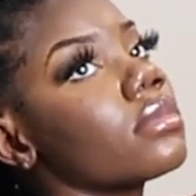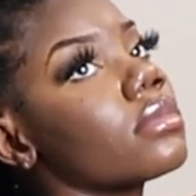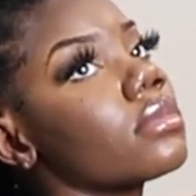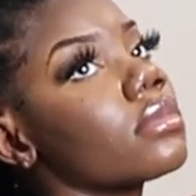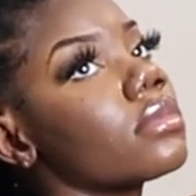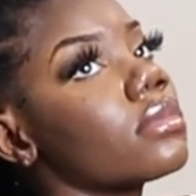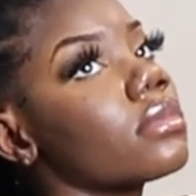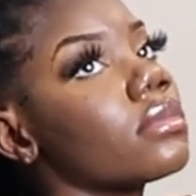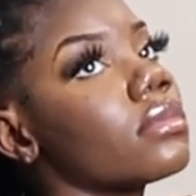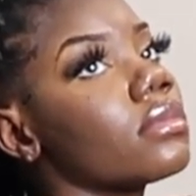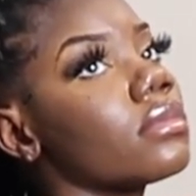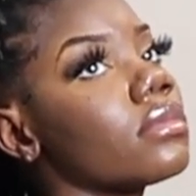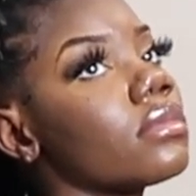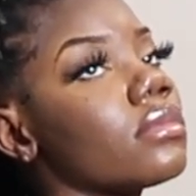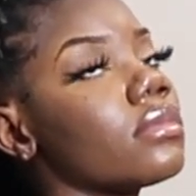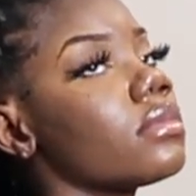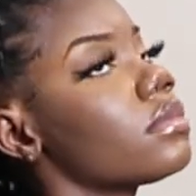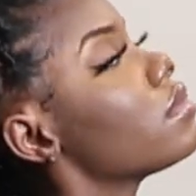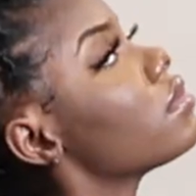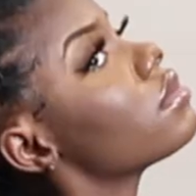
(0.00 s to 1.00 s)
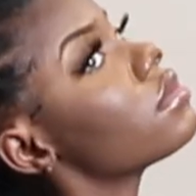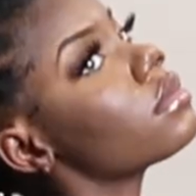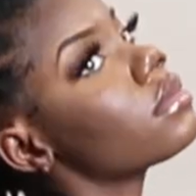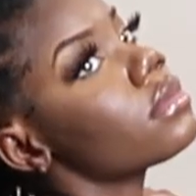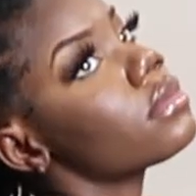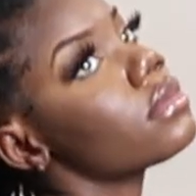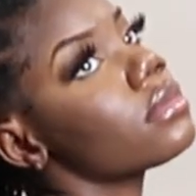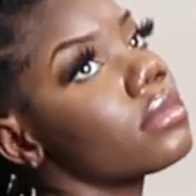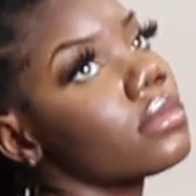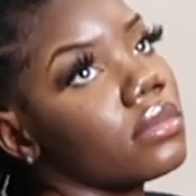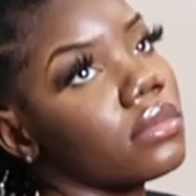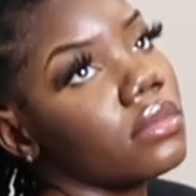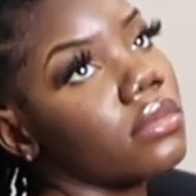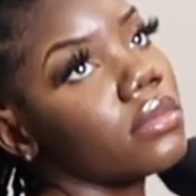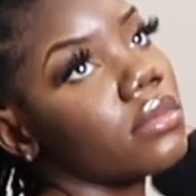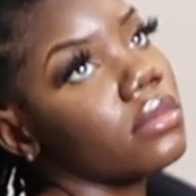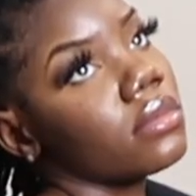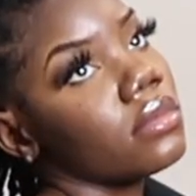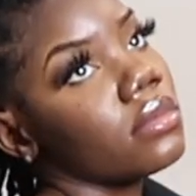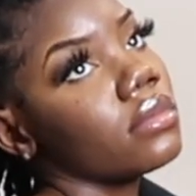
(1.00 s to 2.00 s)
Wendy shot. My tips for
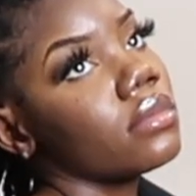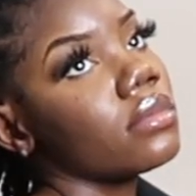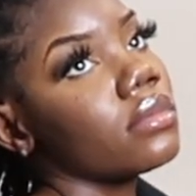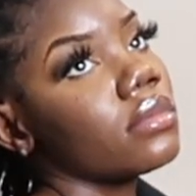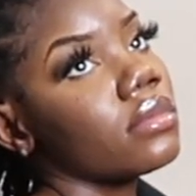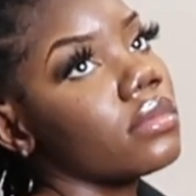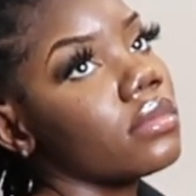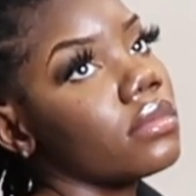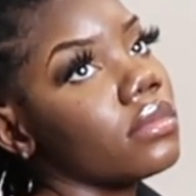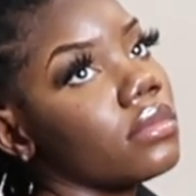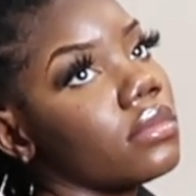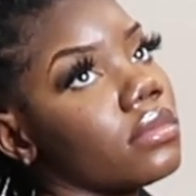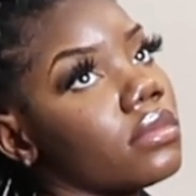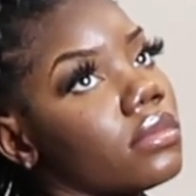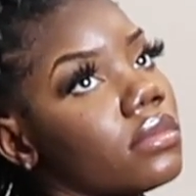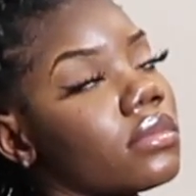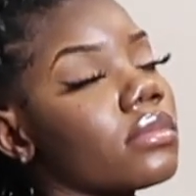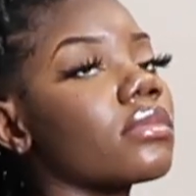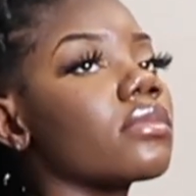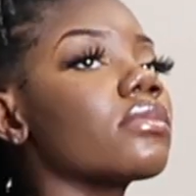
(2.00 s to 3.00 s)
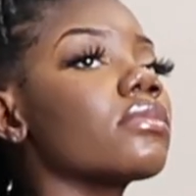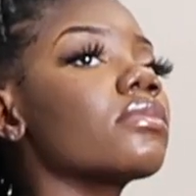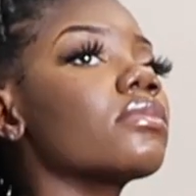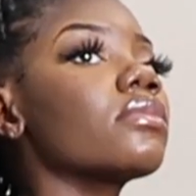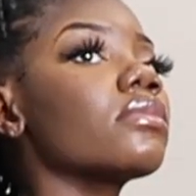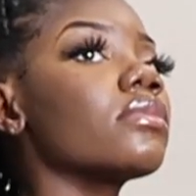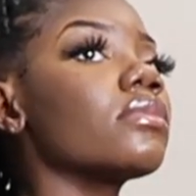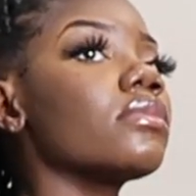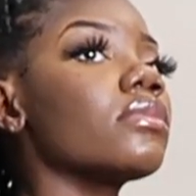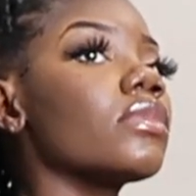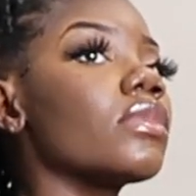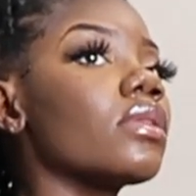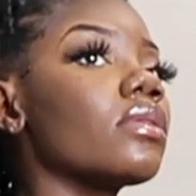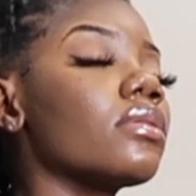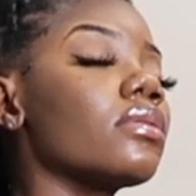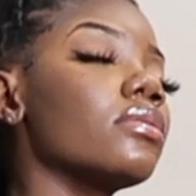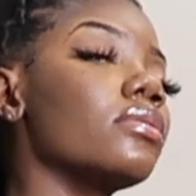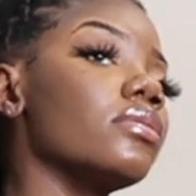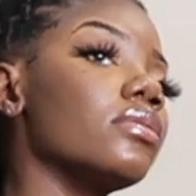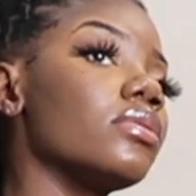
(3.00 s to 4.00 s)
using your hands in a shot is to avoid
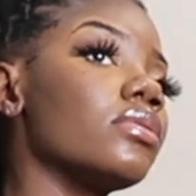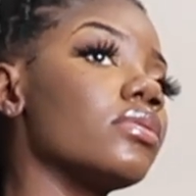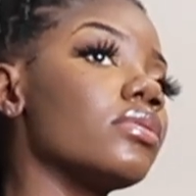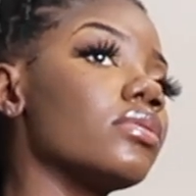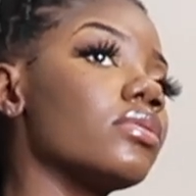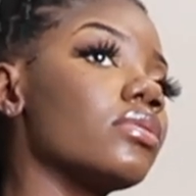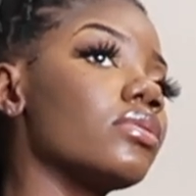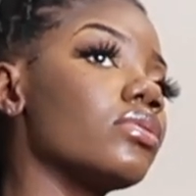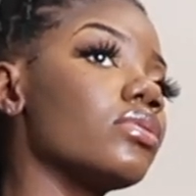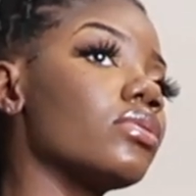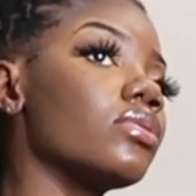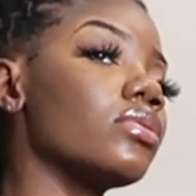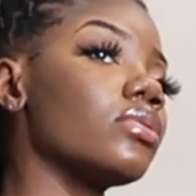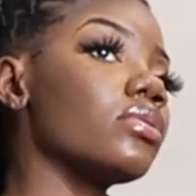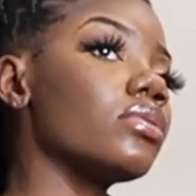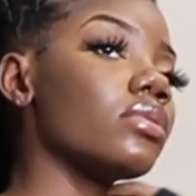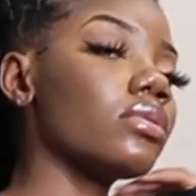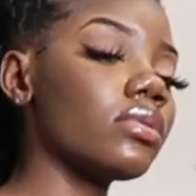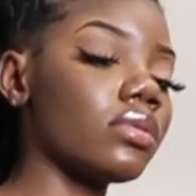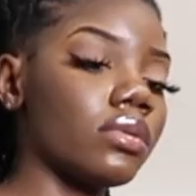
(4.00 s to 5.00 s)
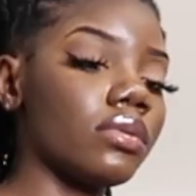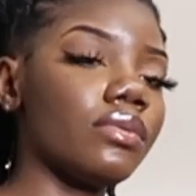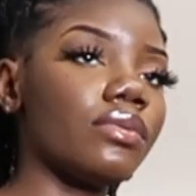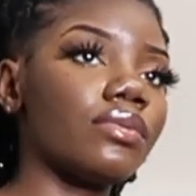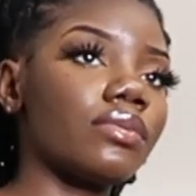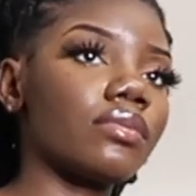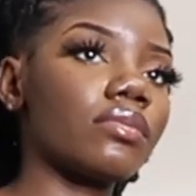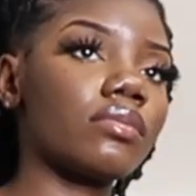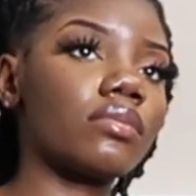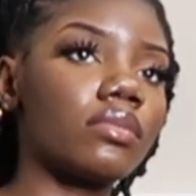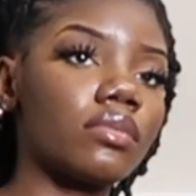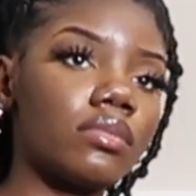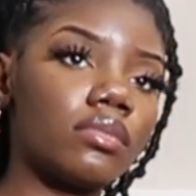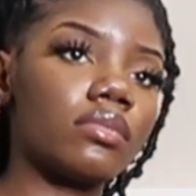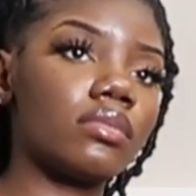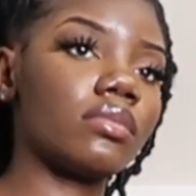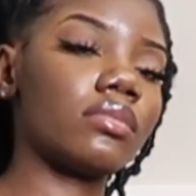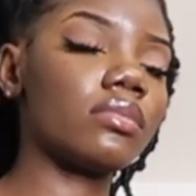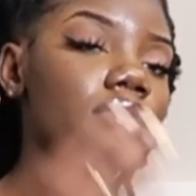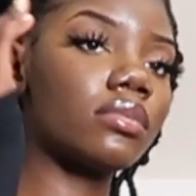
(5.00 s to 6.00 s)
covering your face and try to make your hands
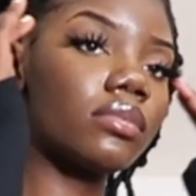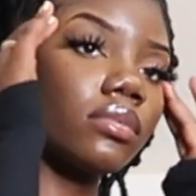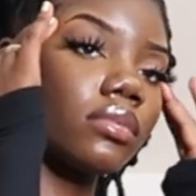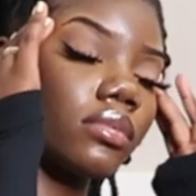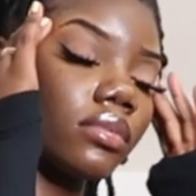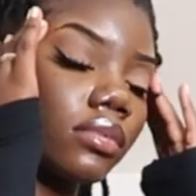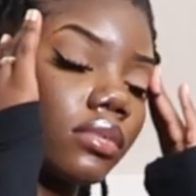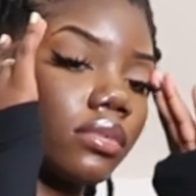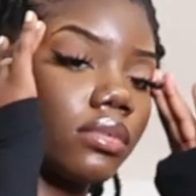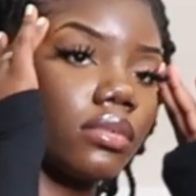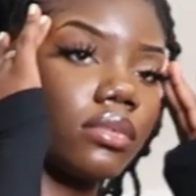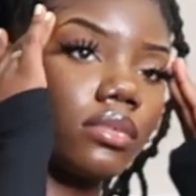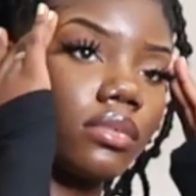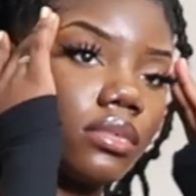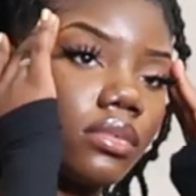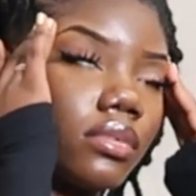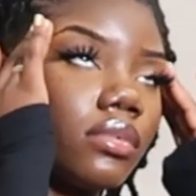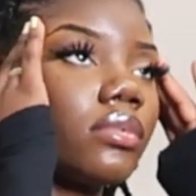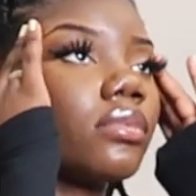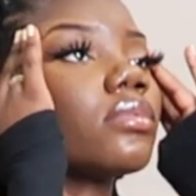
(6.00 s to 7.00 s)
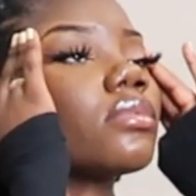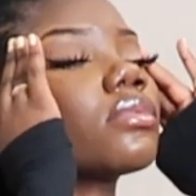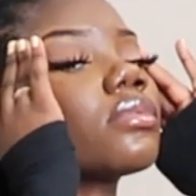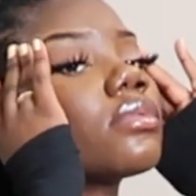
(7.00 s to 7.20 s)
look as gracious as